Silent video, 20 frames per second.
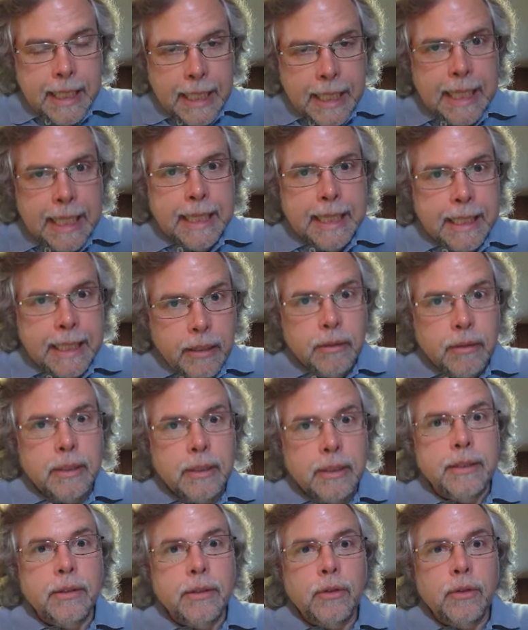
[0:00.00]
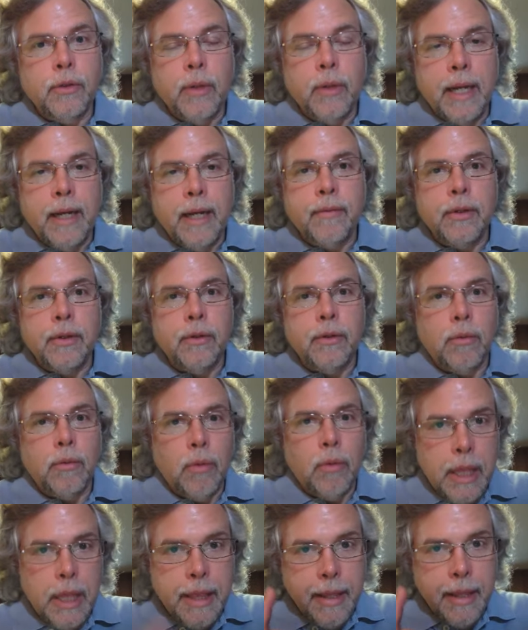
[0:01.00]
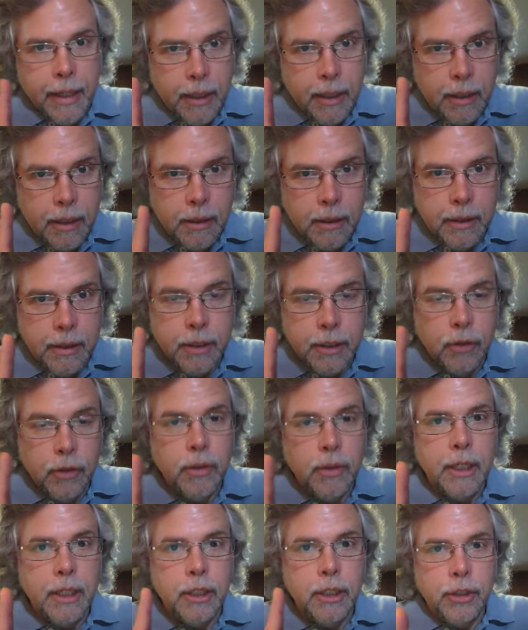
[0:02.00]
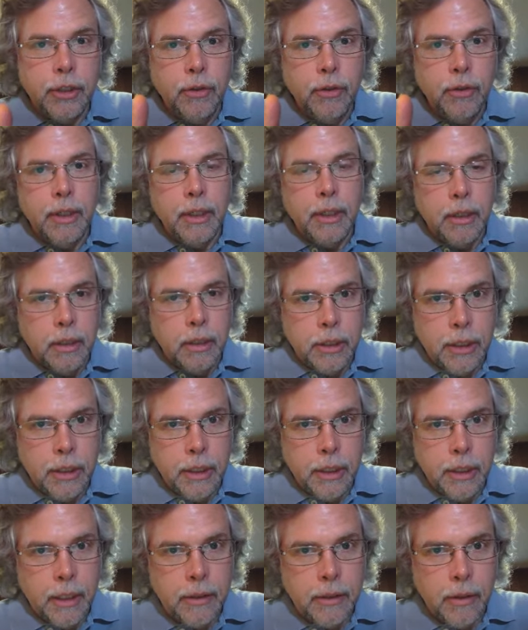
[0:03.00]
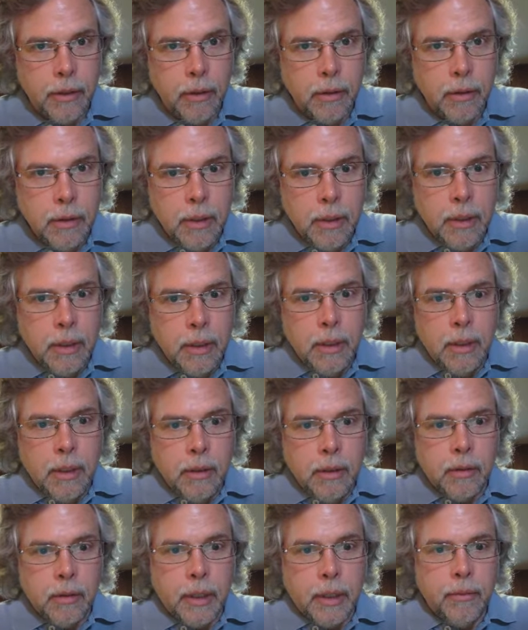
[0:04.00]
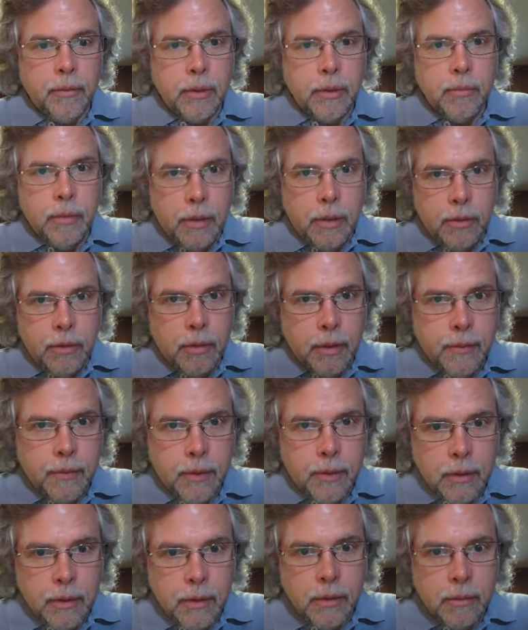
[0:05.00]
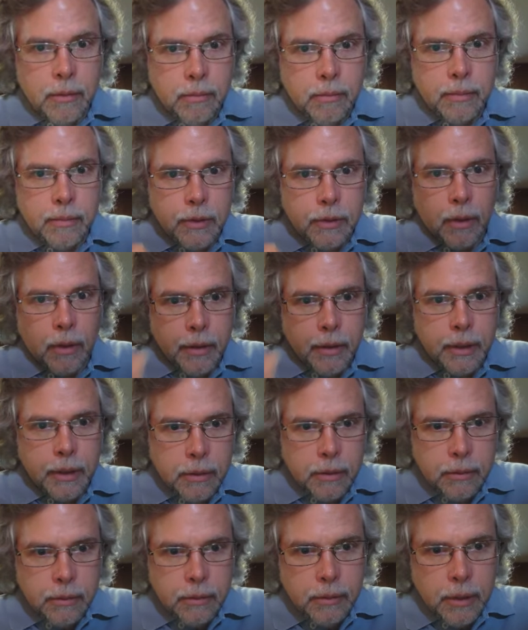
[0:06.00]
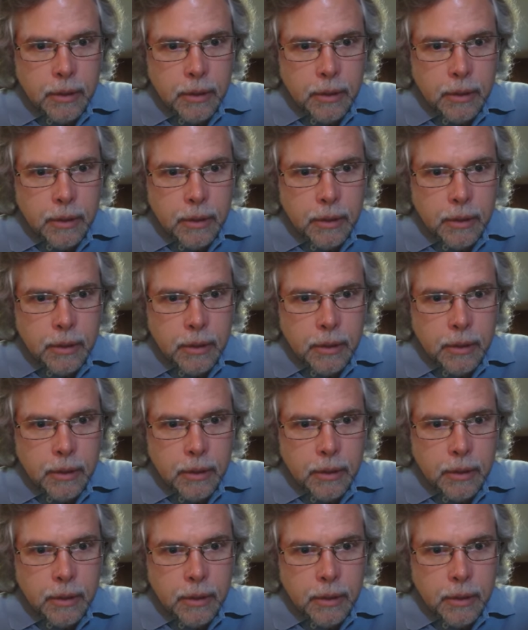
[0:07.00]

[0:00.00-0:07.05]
literally, you have to do one thing. The student initiated, though, okay, which means you have to start it.